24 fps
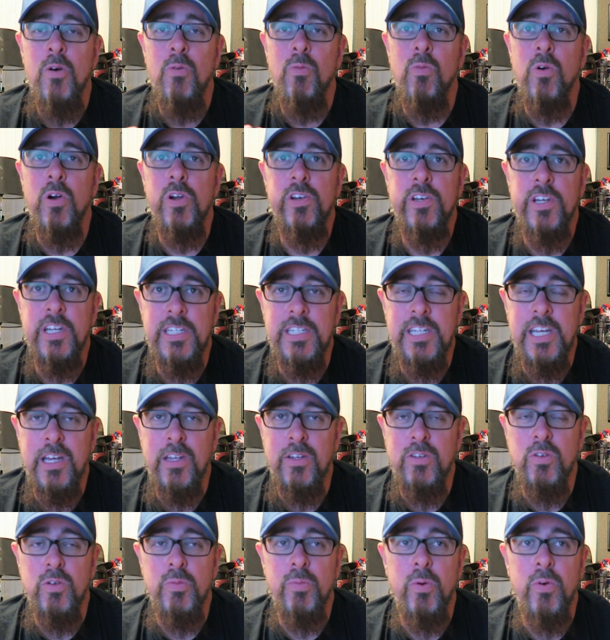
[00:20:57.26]
watered it
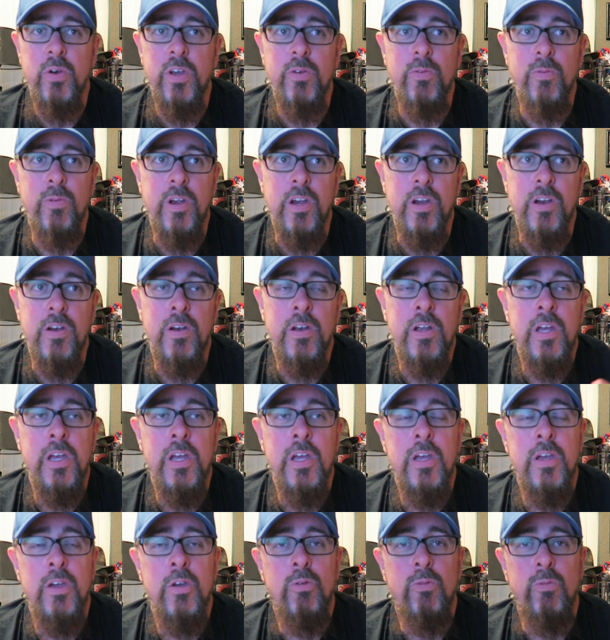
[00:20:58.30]
down to a point where
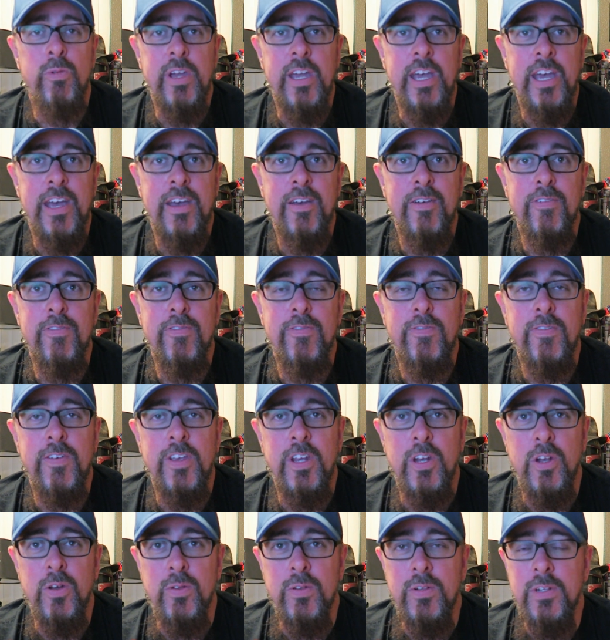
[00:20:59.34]
we have,
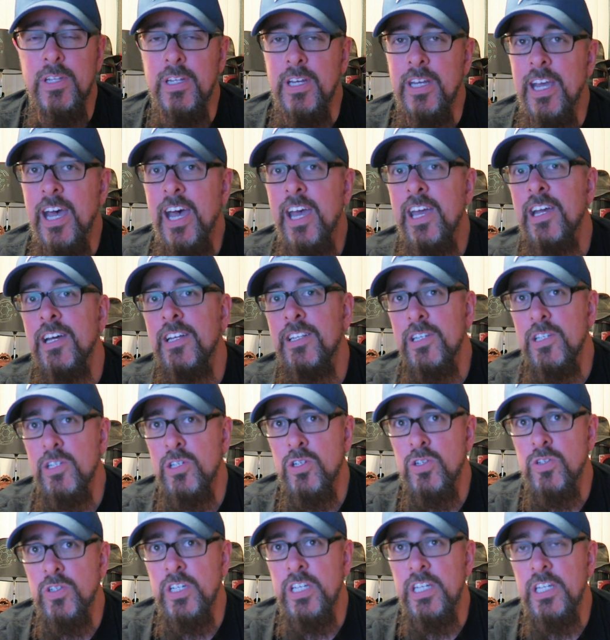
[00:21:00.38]
you know, the guy on the
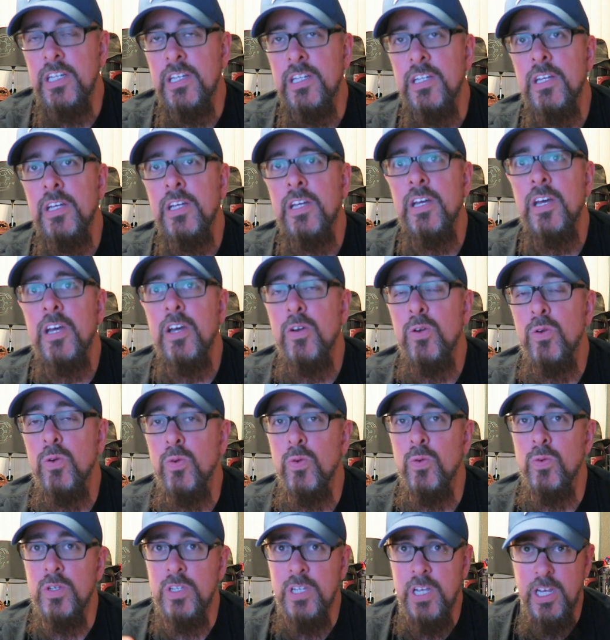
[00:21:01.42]
street
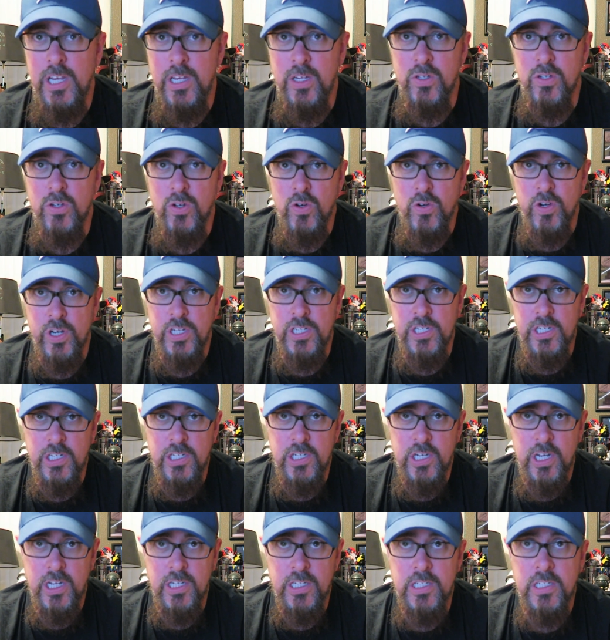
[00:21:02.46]
who takes crazy
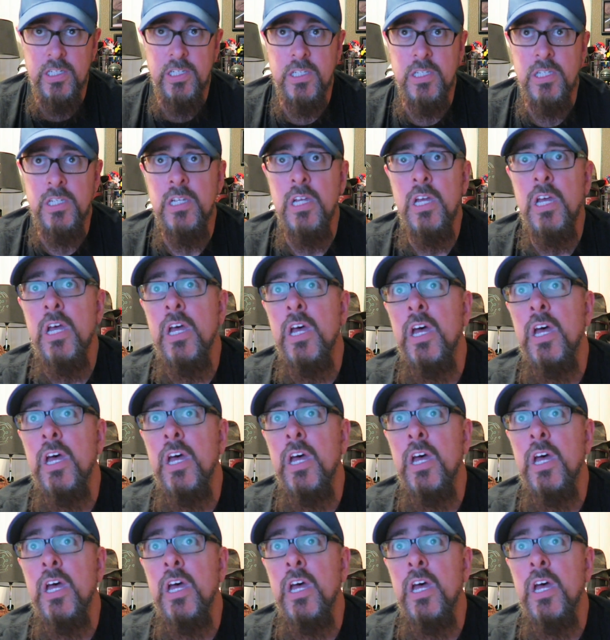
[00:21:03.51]
chances